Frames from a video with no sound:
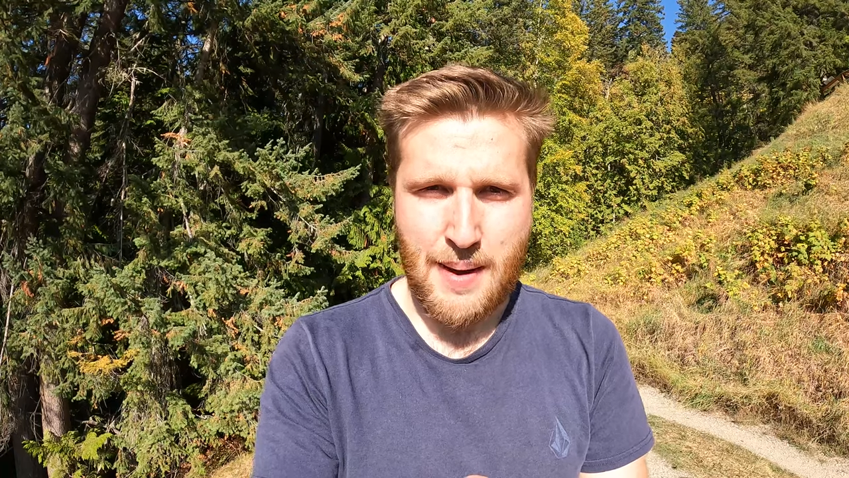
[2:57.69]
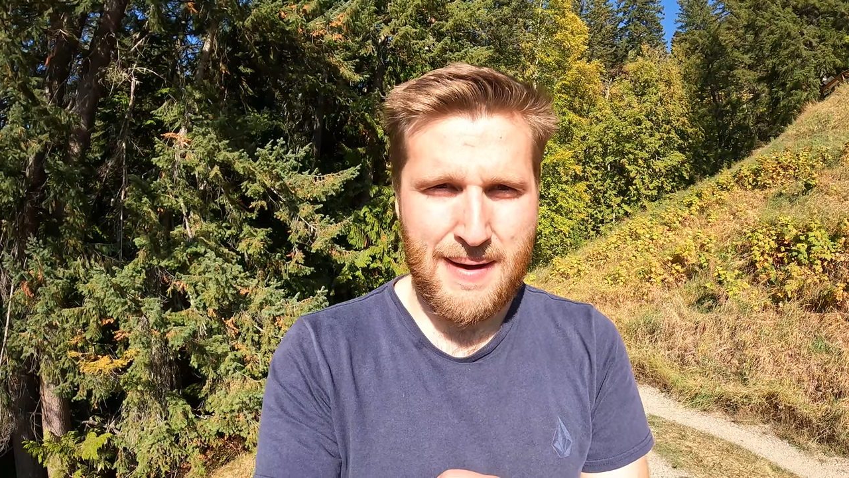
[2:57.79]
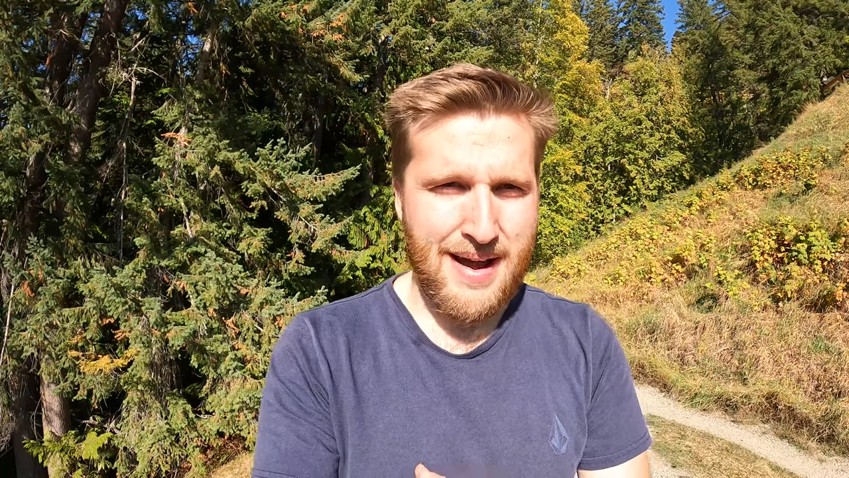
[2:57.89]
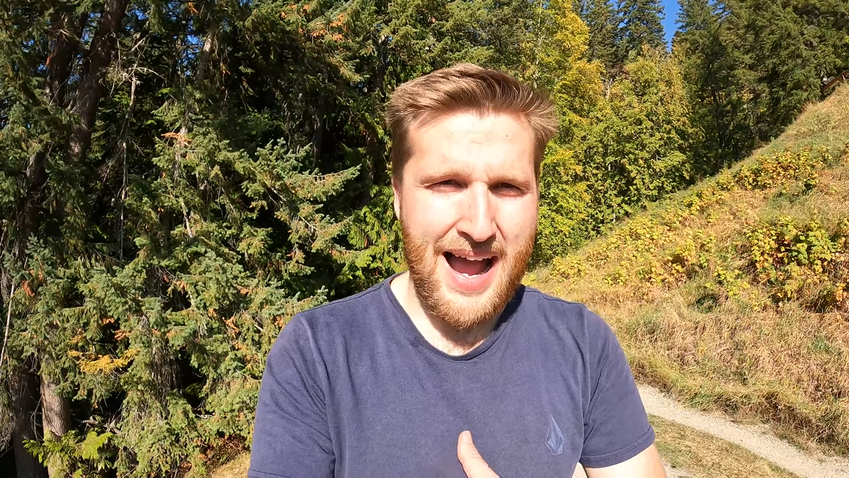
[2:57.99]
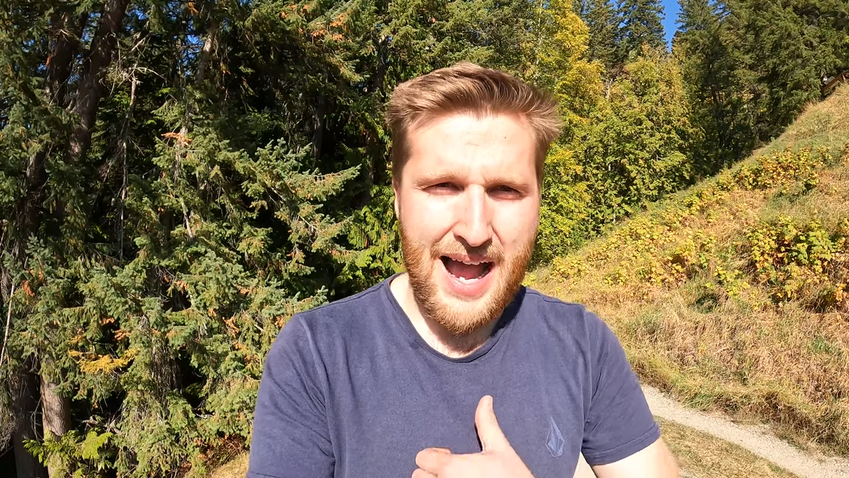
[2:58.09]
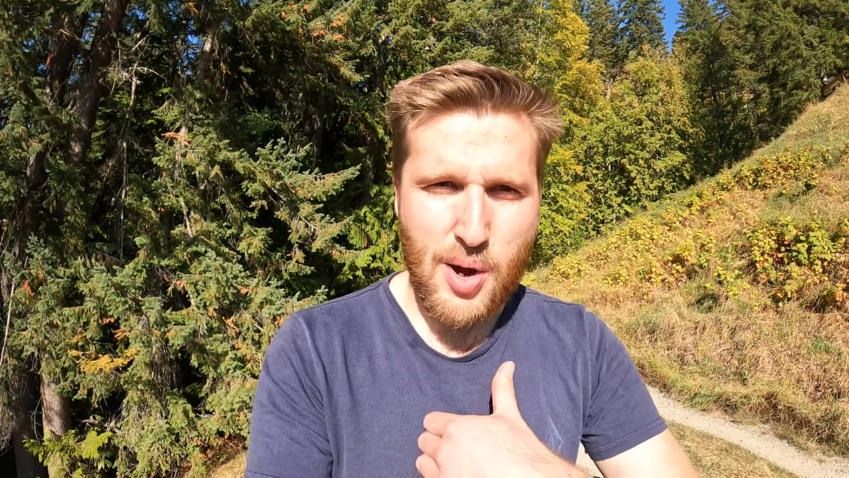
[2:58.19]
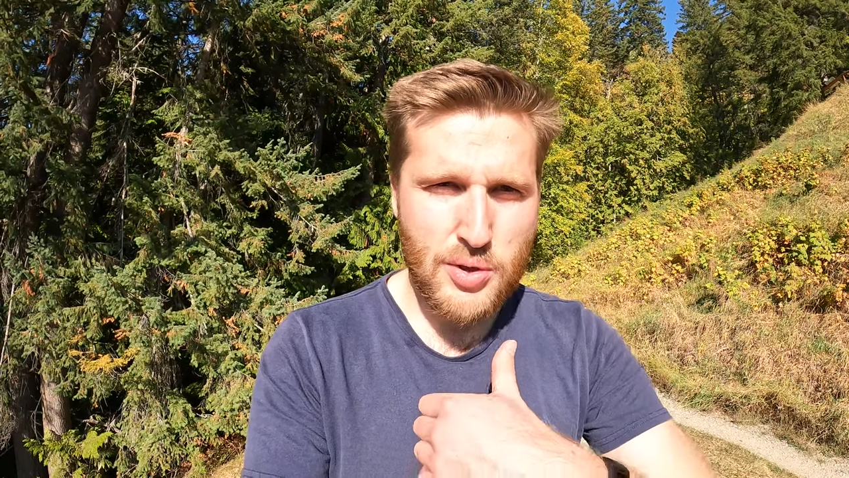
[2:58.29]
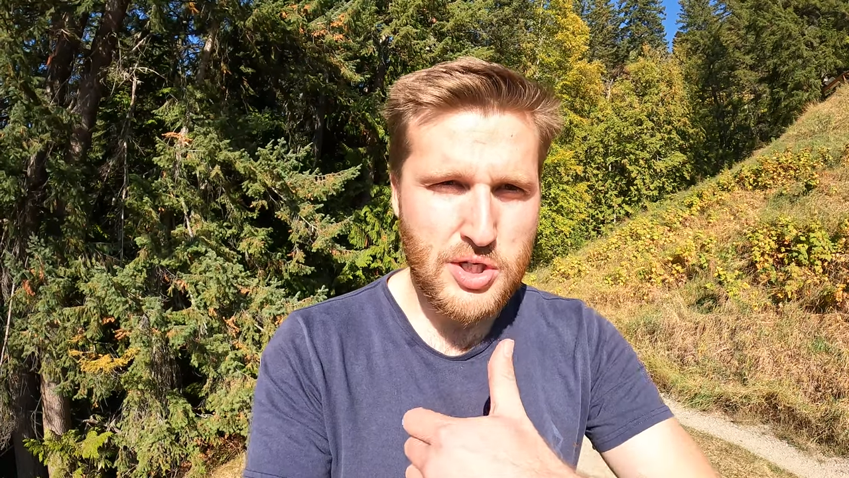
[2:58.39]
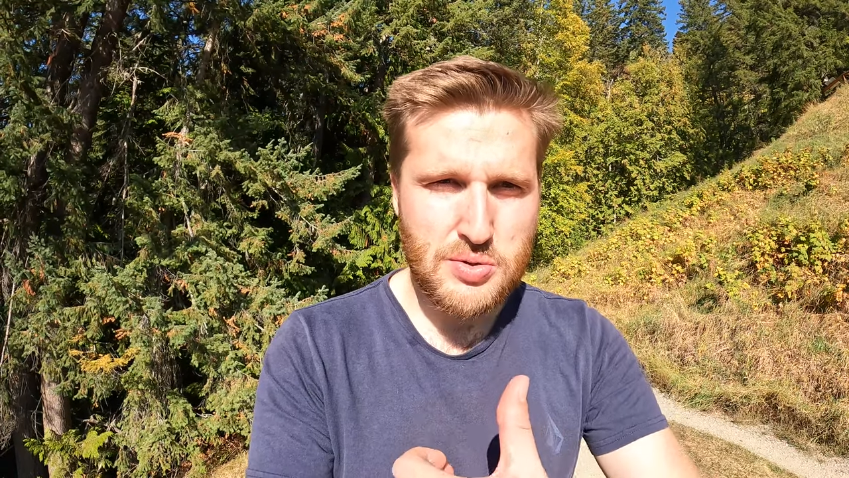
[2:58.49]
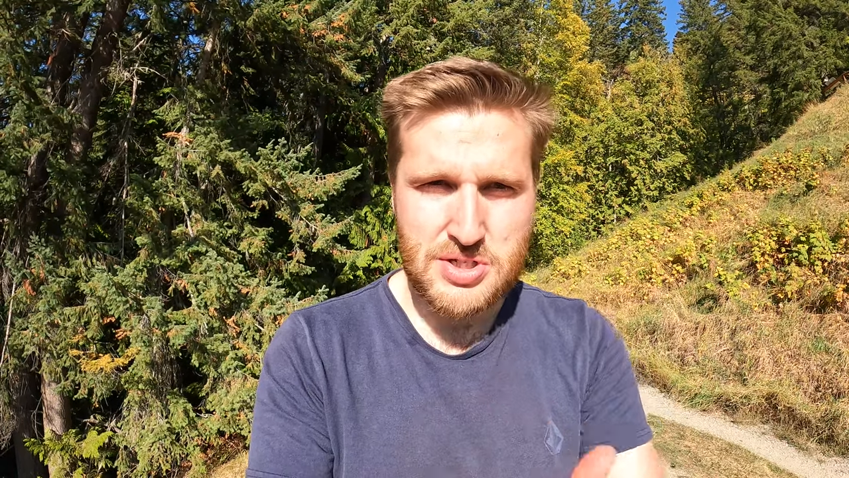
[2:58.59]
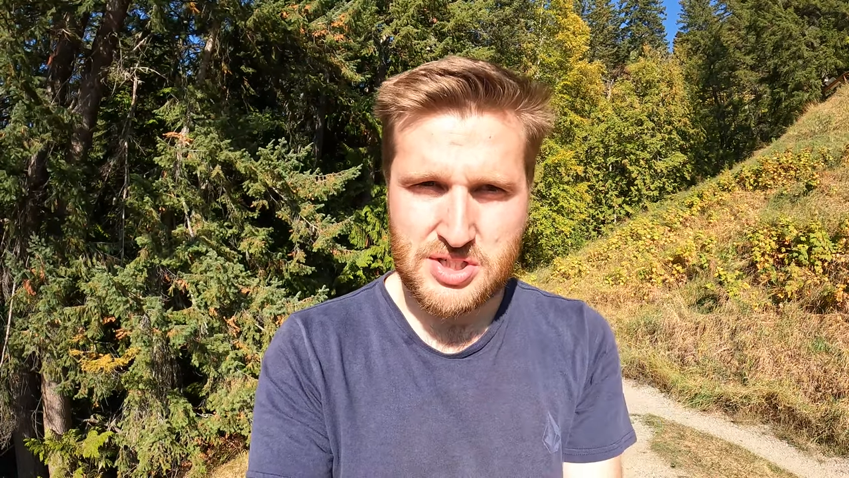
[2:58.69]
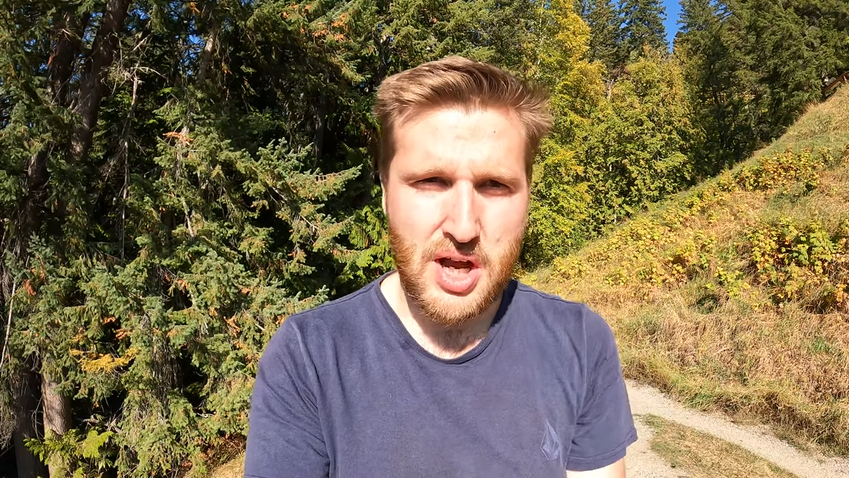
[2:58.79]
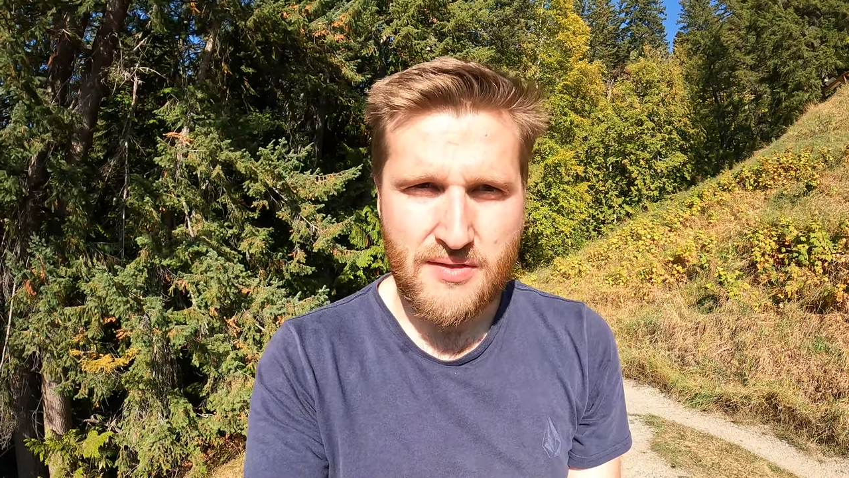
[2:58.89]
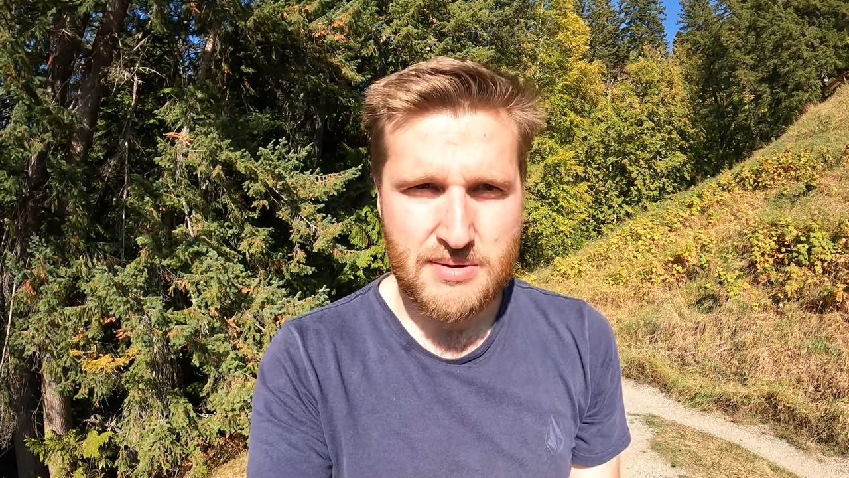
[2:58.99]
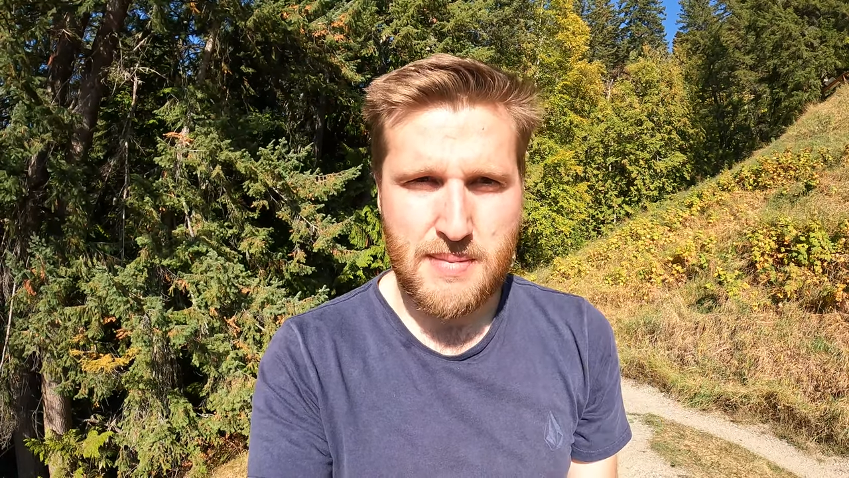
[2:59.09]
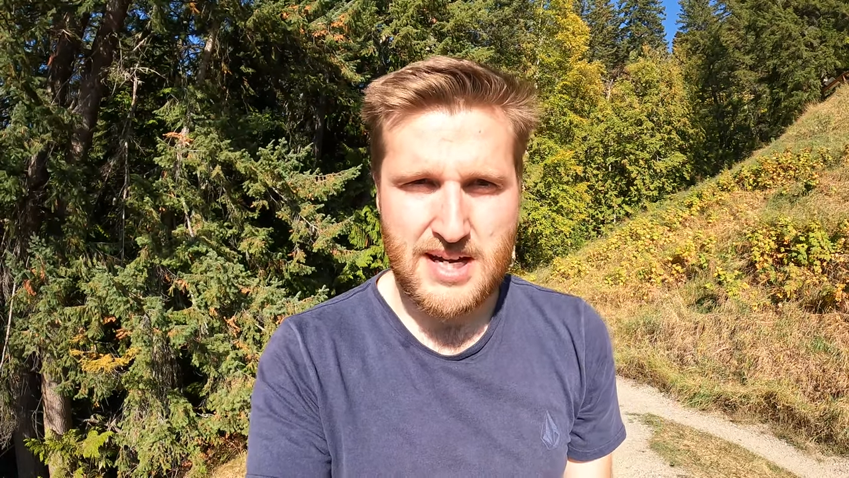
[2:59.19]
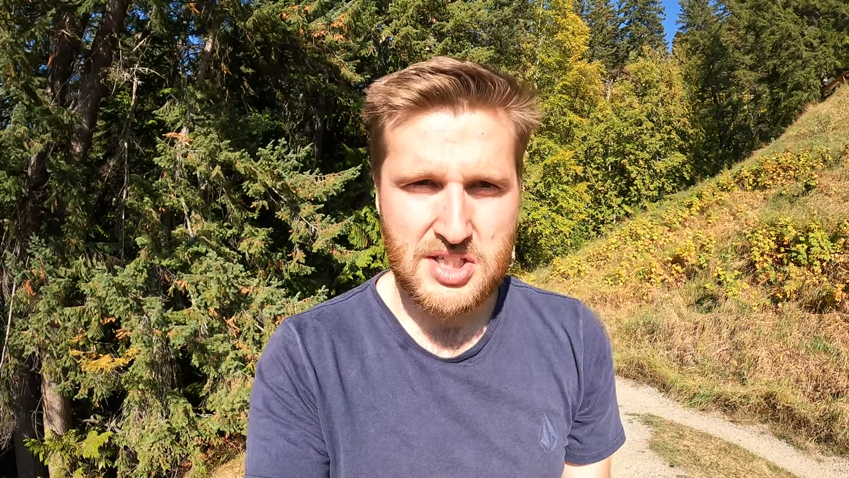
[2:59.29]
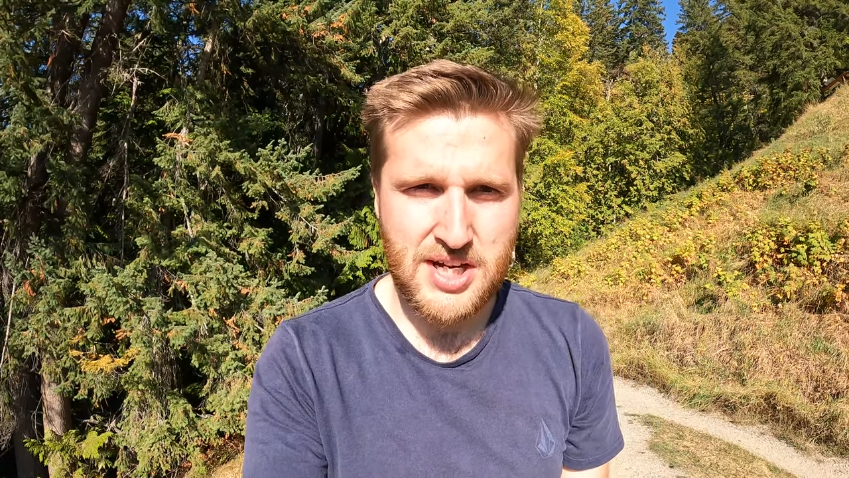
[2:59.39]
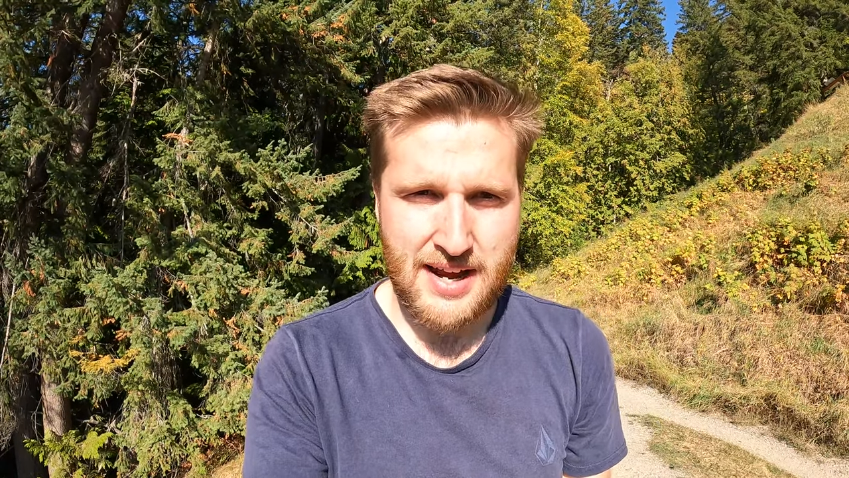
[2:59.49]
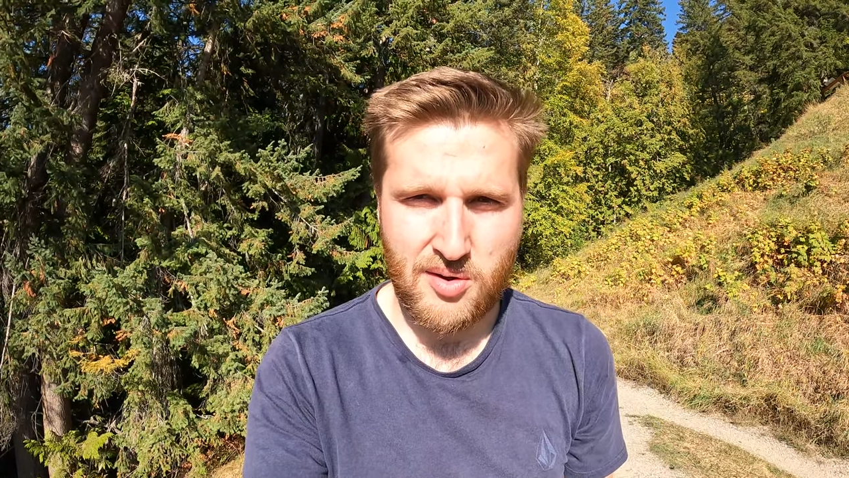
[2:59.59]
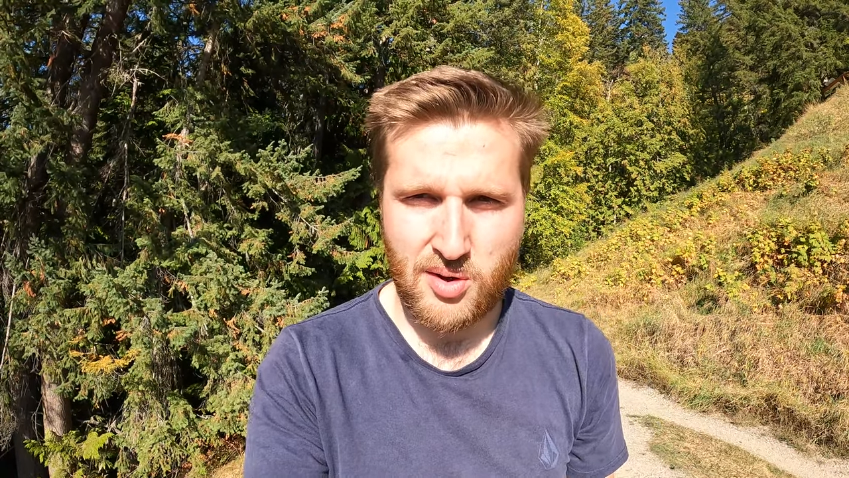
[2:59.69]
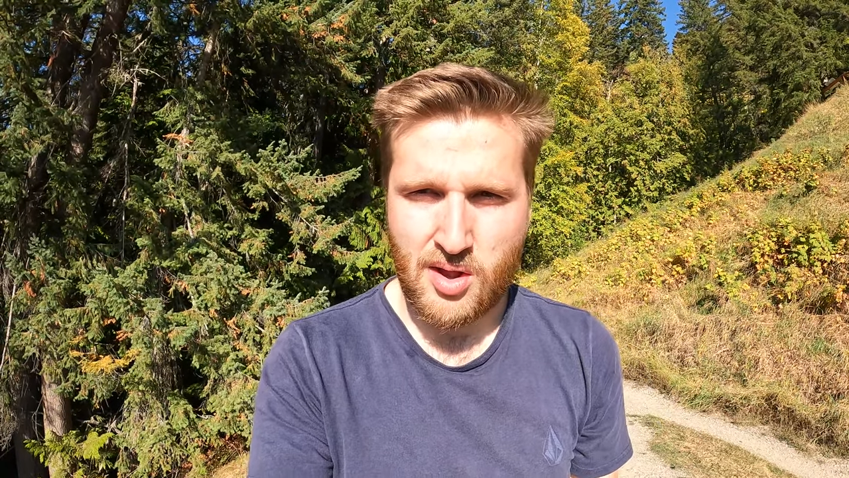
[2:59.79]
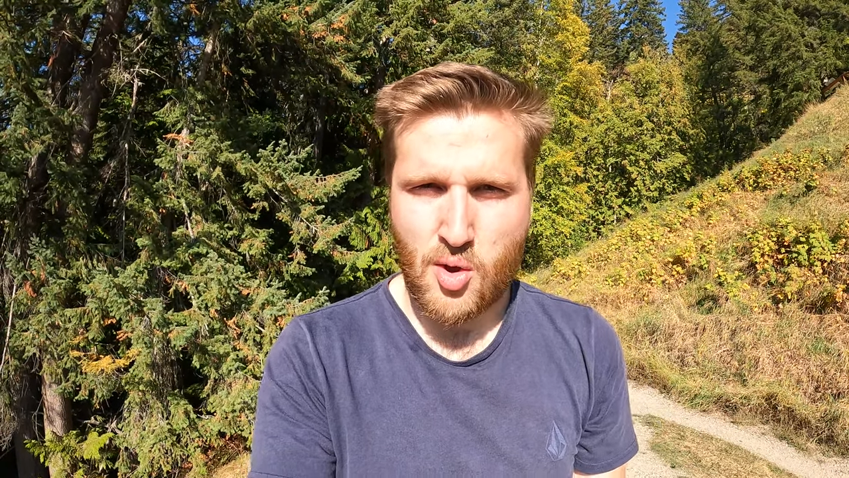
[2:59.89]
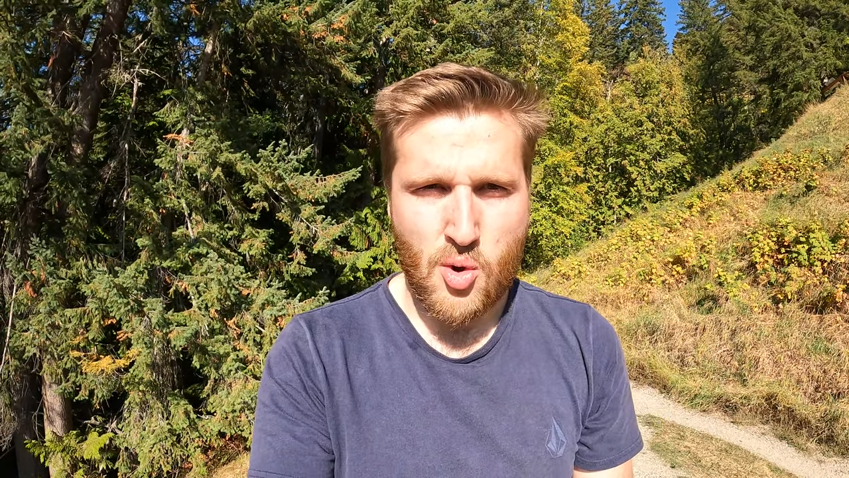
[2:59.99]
about how you discovered my channel.